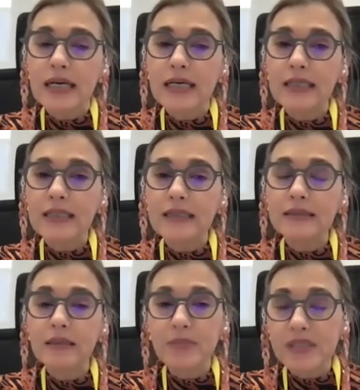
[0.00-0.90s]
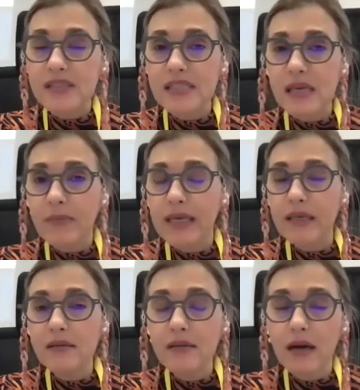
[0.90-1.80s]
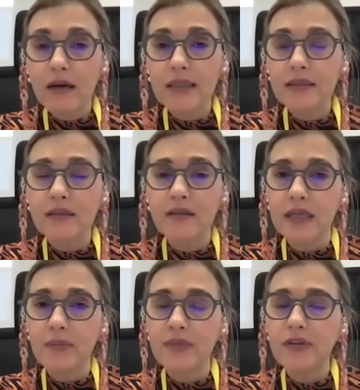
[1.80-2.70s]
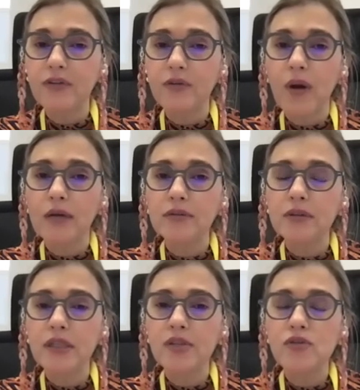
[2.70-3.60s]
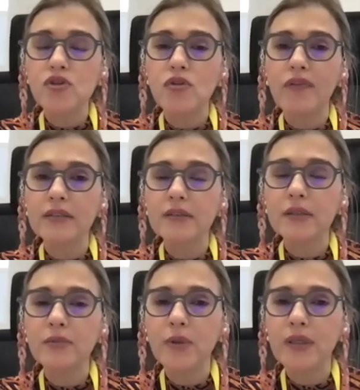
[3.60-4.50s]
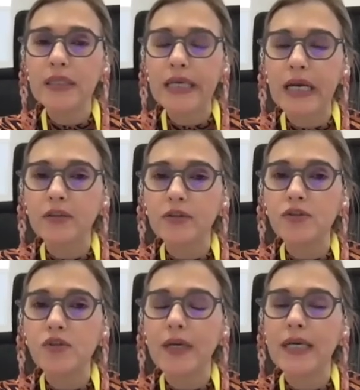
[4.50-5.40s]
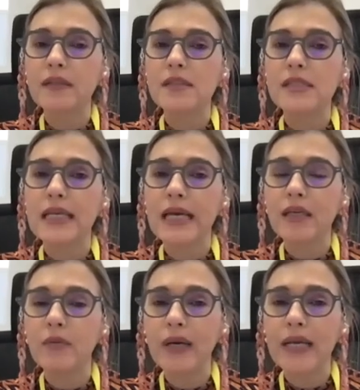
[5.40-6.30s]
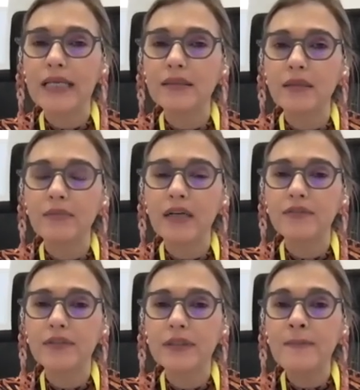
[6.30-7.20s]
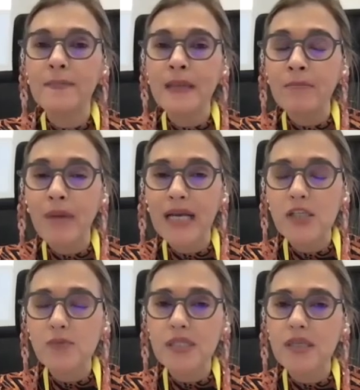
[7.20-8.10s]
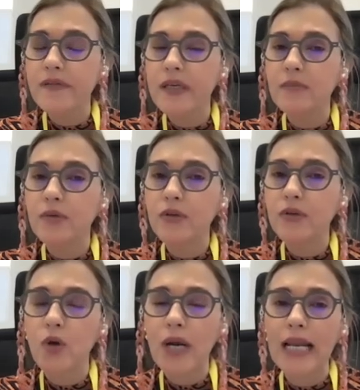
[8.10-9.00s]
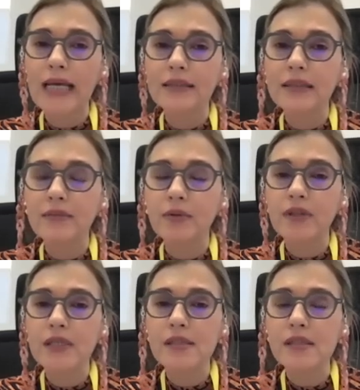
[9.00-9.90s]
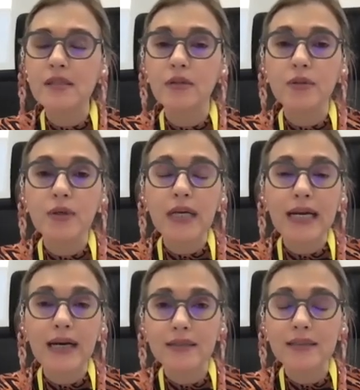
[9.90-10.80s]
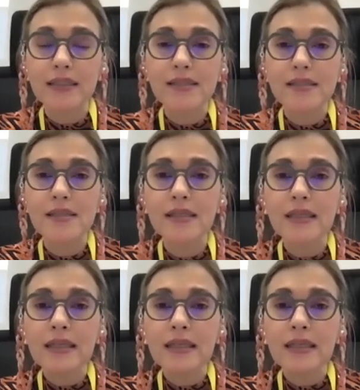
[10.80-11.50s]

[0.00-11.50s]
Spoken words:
And the BCMA targeted therapy throughout the use of antibody drug conjugates like belantamab, bispecific monoclonal antibodies, or CAR-Ts